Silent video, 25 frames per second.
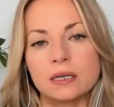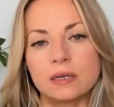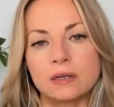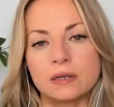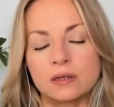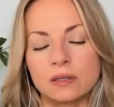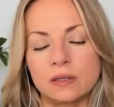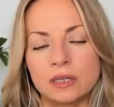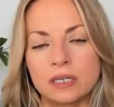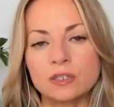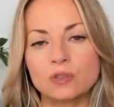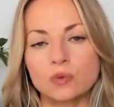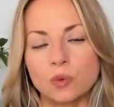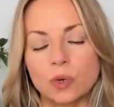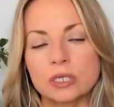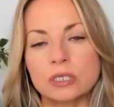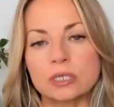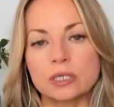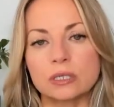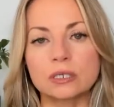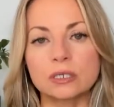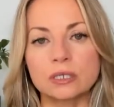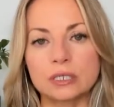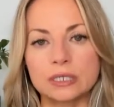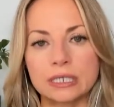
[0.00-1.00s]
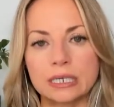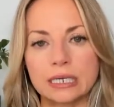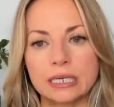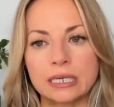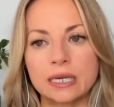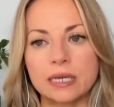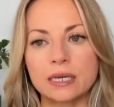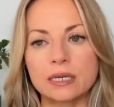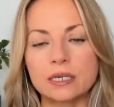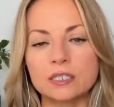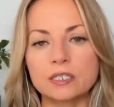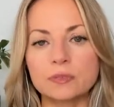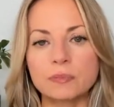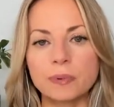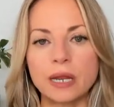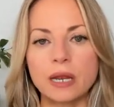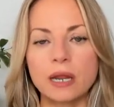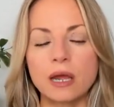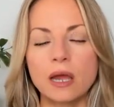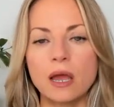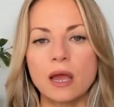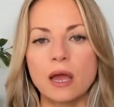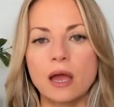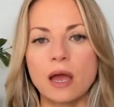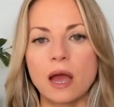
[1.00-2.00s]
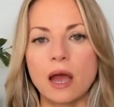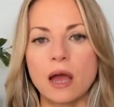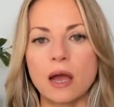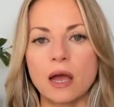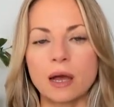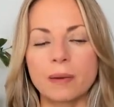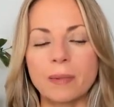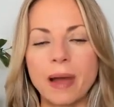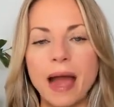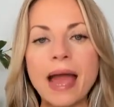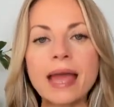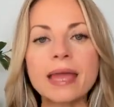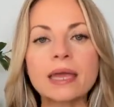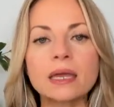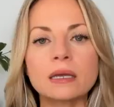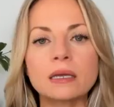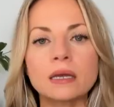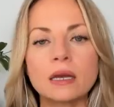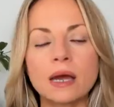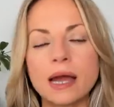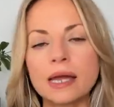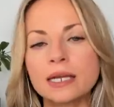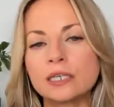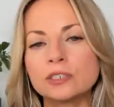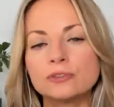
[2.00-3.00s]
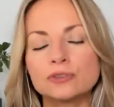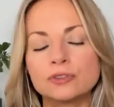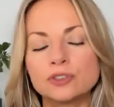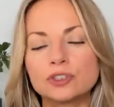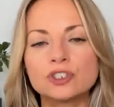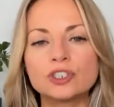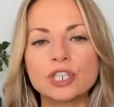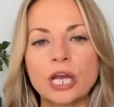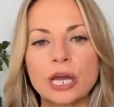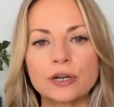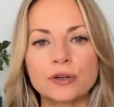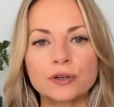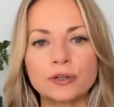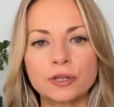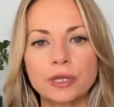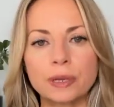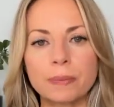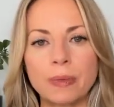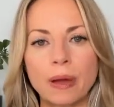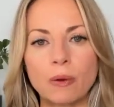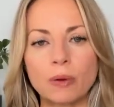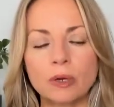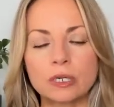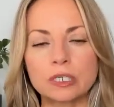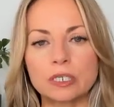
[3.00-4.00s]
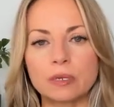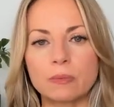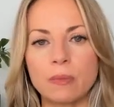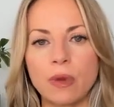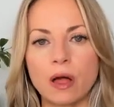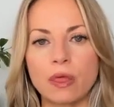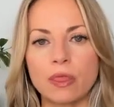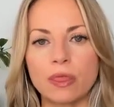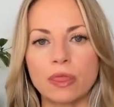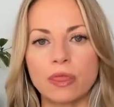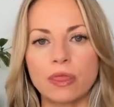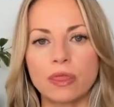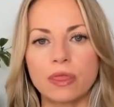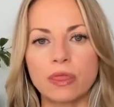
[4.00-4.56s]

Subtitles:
This was a little tedious, but I generally about once a month,